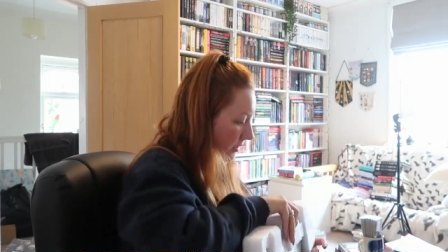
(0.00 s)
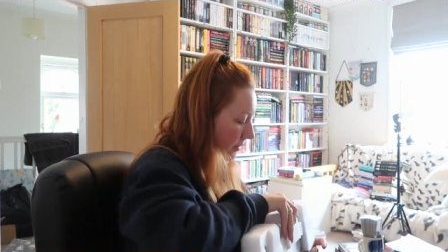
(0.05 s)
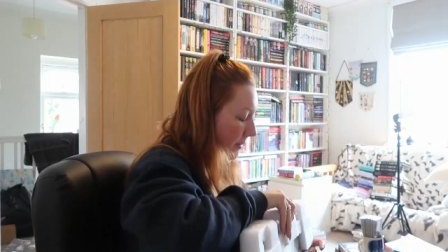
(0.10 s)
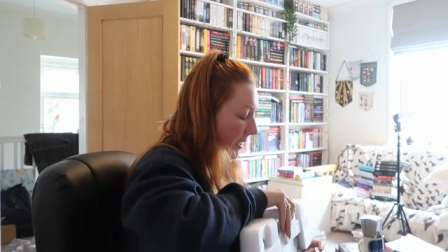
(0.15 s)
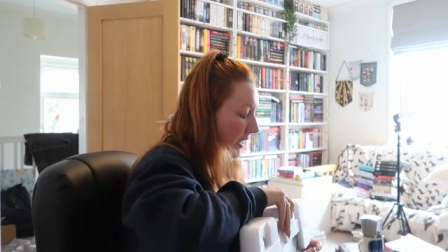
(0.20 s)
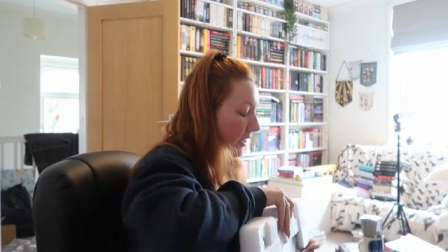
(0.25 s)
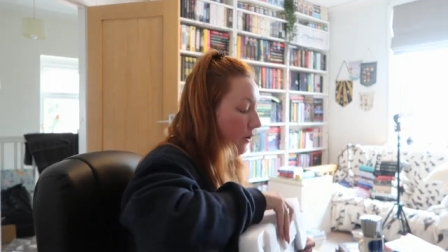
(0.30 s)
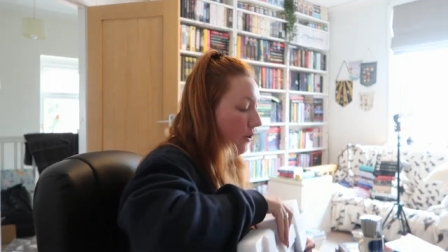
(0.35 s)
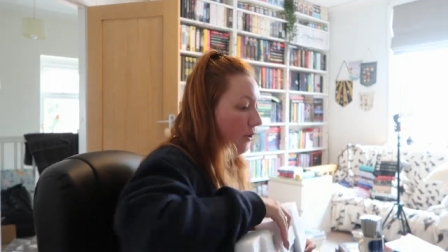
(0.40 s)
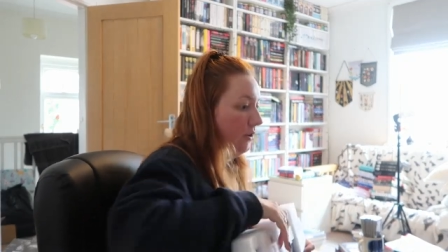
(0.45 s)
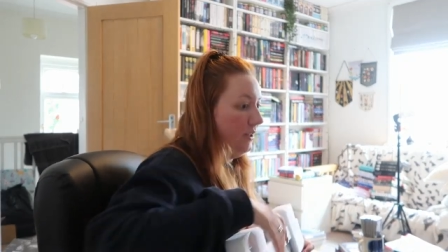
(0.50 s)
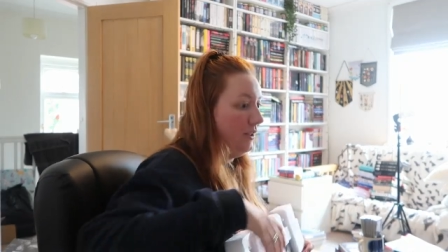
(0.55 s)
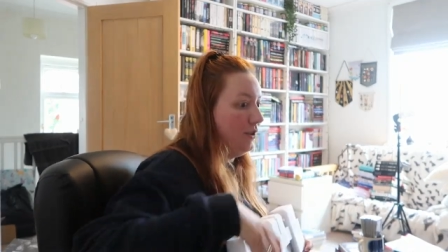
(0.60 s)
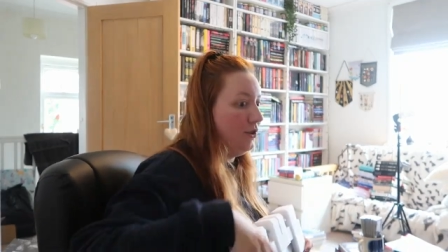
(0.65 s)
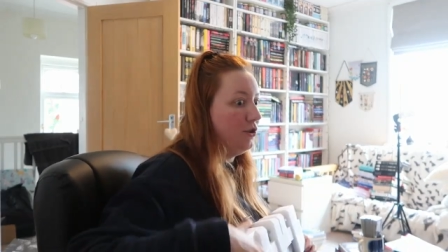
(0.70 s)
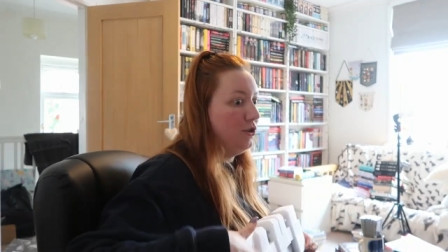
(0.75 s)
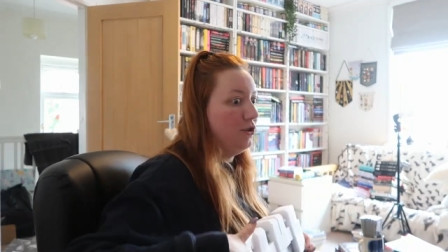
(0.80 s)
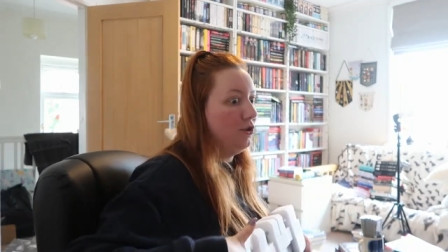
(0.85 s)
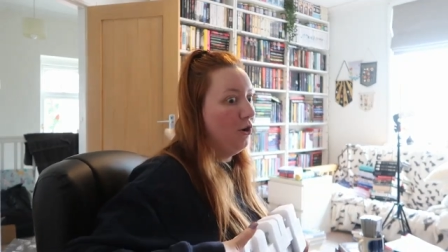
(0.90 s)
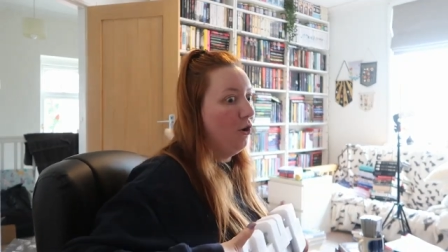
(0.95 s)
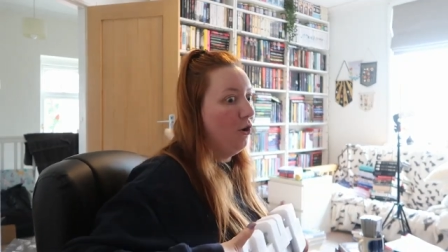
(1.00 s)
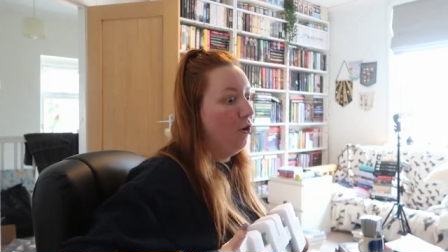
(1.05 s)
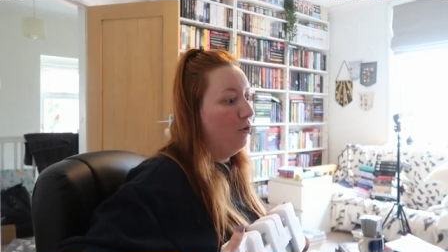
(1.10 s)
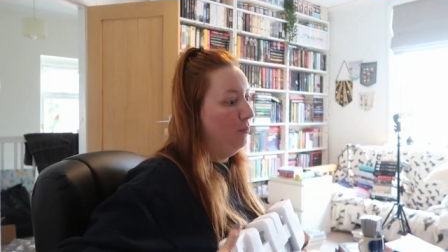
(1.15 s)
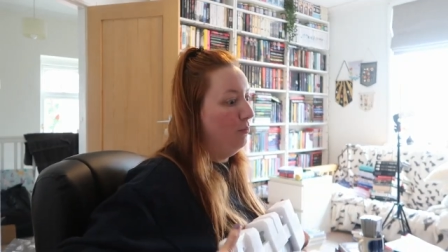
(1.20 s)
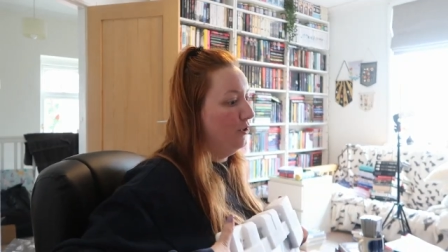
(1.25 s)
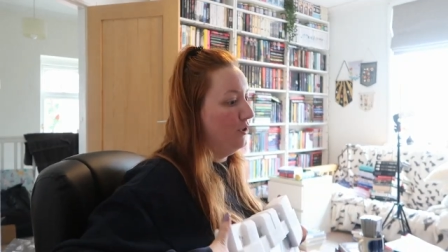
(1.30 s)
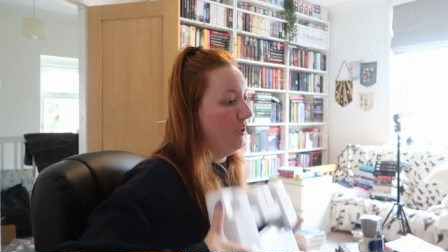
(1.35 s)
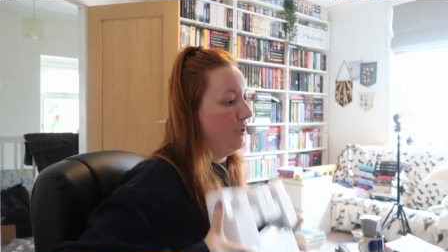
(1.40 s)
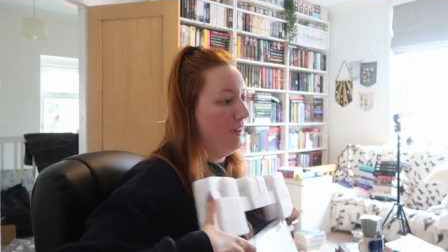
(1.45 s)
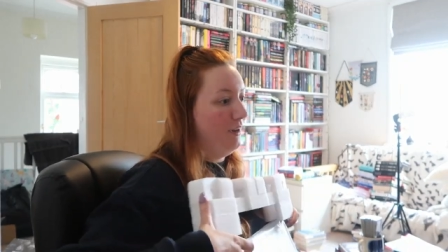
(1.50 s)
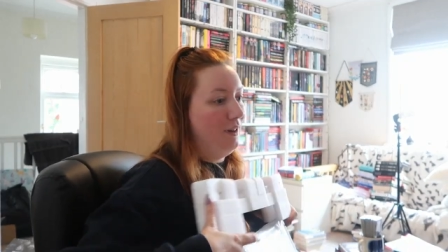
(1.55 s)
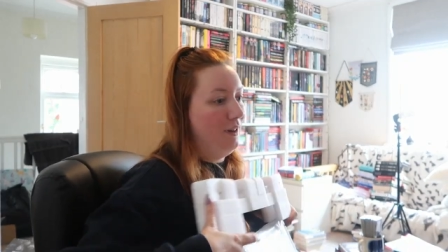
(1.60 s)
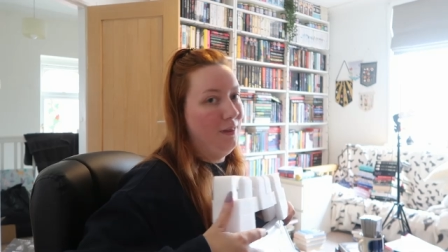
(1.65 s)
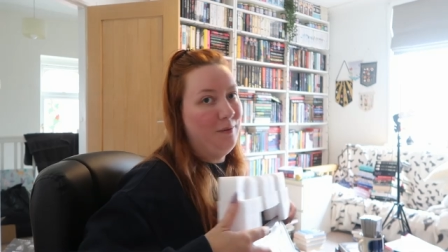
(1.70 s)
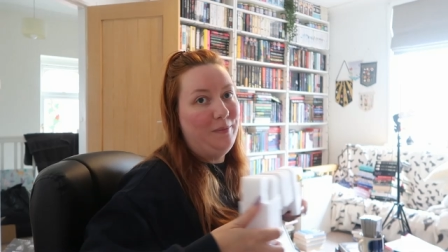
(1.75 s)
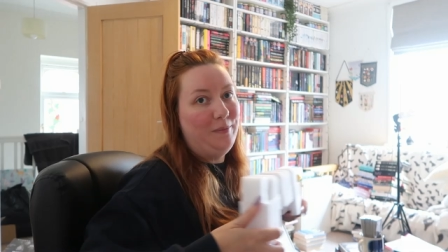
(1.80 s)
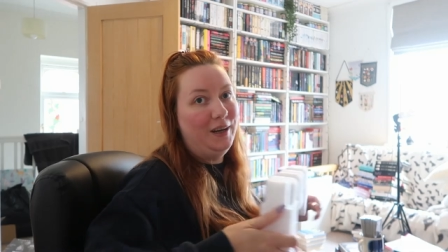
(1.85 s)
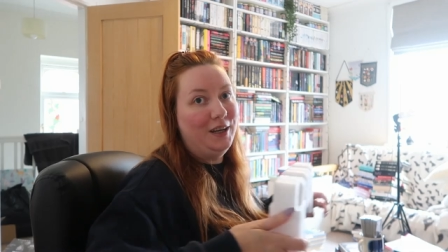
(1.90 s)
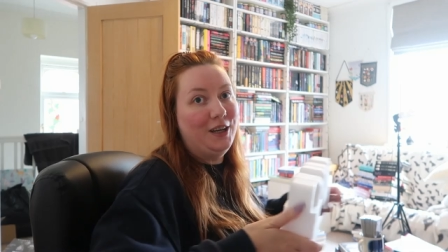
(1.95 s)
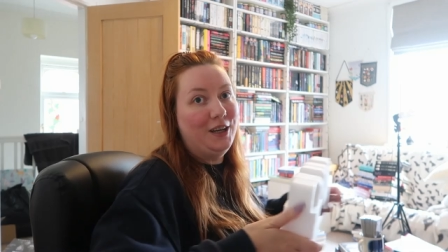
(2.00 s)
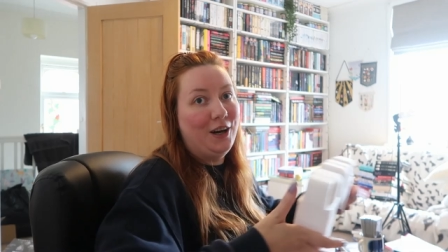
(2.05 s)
my god, it's so much thinner than my